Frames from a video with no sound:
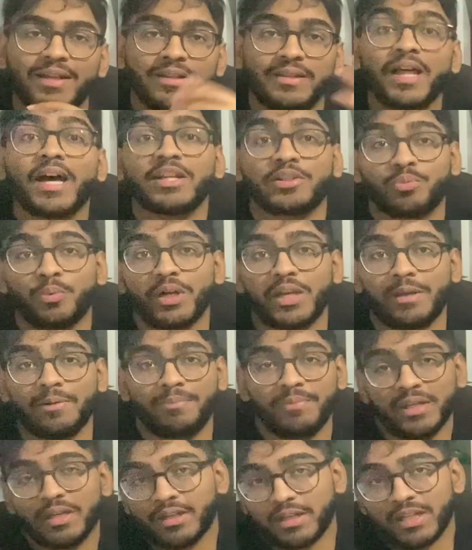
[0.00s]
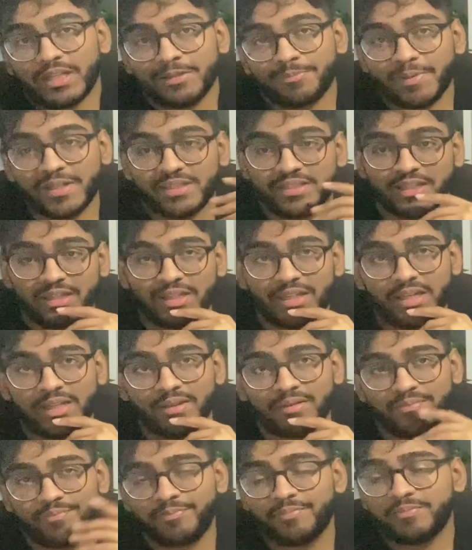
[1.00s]
That's what you're
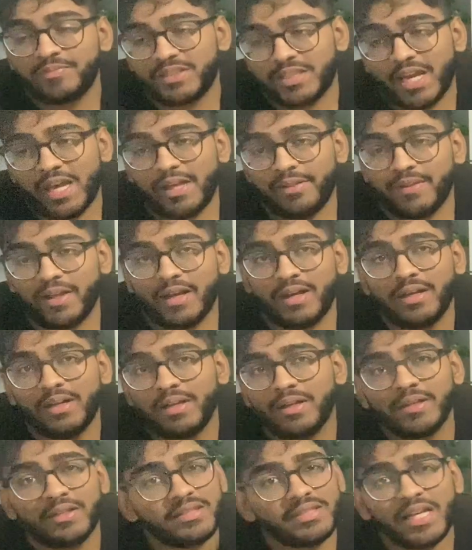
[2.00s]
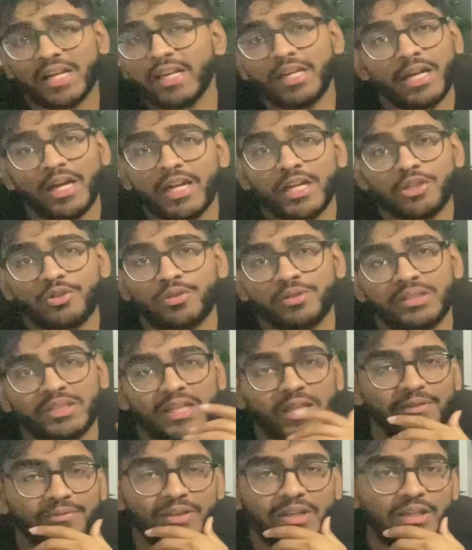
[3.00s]
basically saying that psychiatrists,
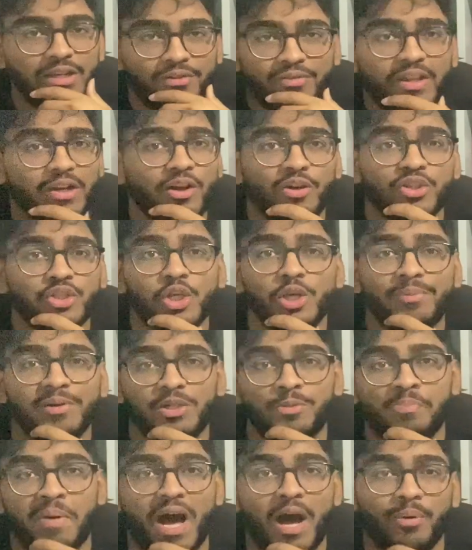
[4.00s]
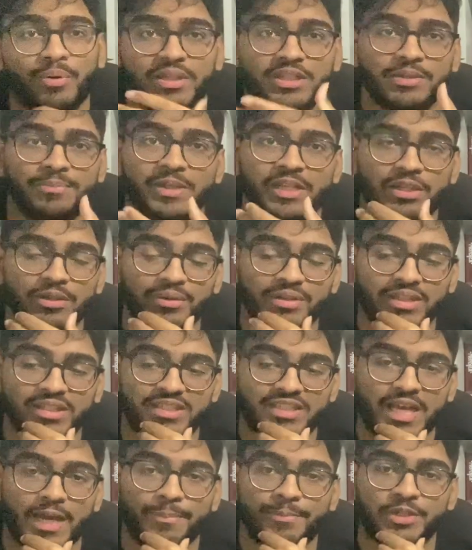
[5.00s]
they got too much power to be doing this
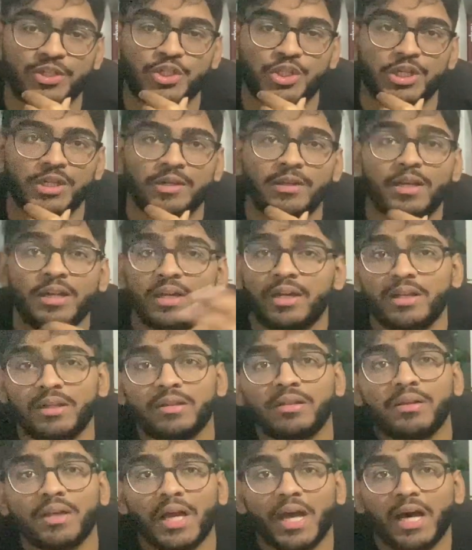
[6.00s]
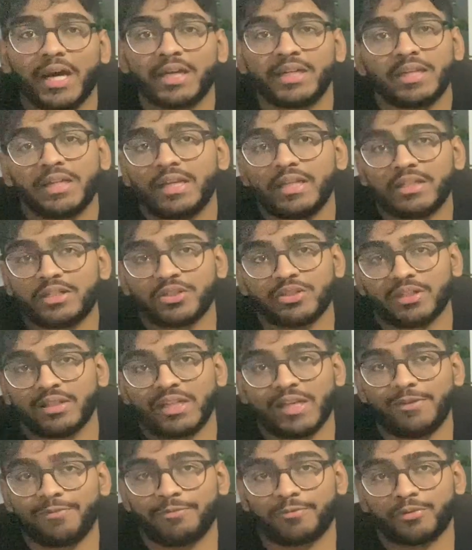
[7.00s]
type of shit. And it doesn't
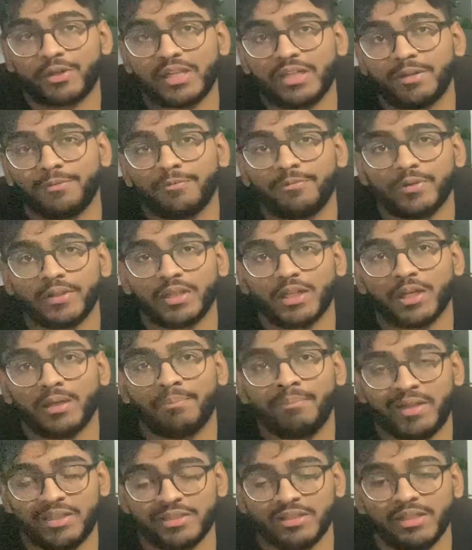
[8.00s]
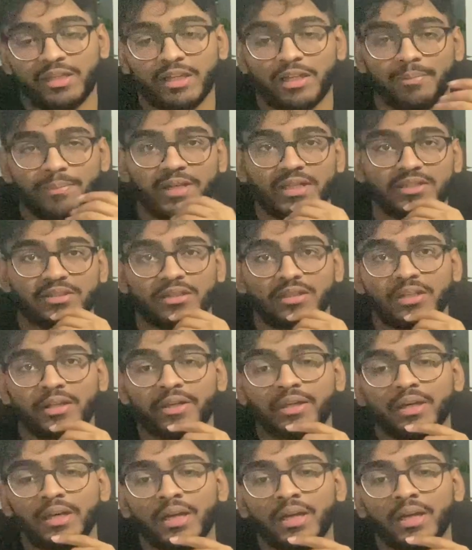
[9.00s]
leave freedom for the mentally ill, basically.